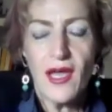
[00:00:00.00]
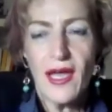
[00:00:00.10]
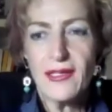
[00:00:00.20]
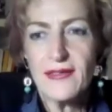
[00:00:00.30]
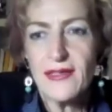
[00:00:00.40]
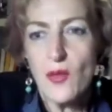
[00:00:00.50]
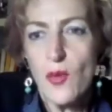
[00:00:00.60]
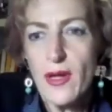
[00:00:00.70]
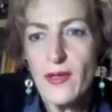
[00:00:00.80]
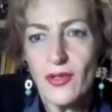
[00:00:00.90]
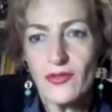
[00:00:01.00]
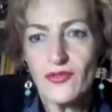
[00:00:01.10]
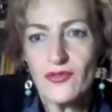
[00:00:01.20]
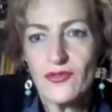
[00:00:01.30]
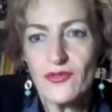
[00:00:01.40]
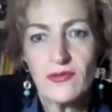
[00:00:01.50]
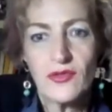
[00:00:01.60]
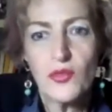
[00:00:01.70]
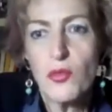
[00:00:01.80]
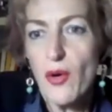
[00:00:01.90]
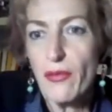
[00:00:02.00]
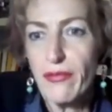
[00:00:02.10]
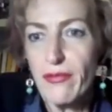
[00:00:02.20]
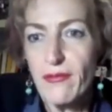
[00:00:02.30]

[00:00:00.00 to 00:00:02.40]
I'd say, why not do both?